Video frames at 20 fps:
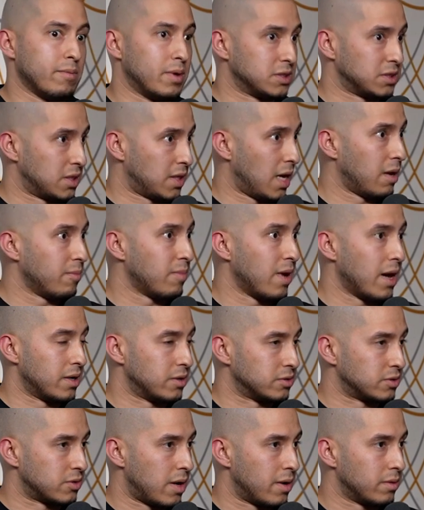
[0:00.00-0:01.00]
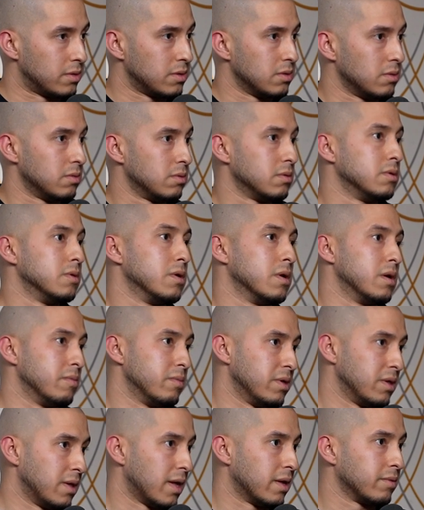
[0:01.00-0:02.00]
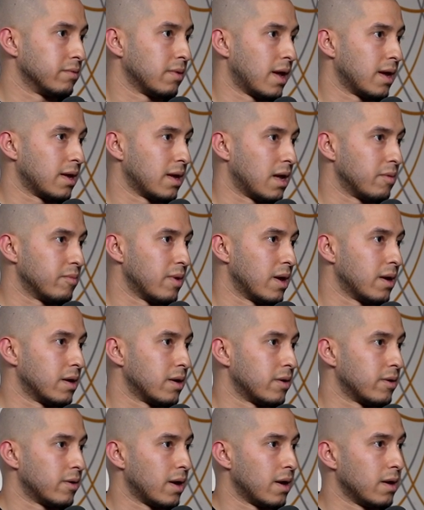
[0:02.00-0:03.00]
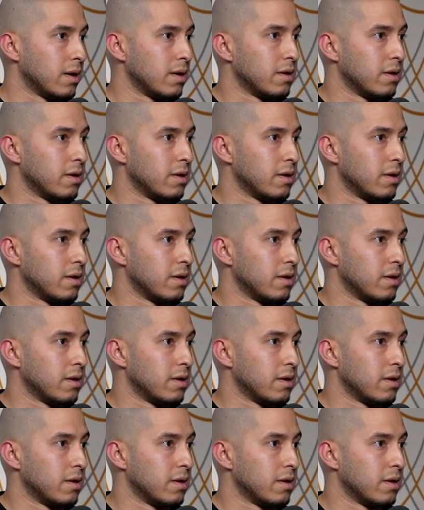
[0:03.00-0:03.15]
a bunch of gangbangers around you, you're going to be that, that gangbanger, Absolutely.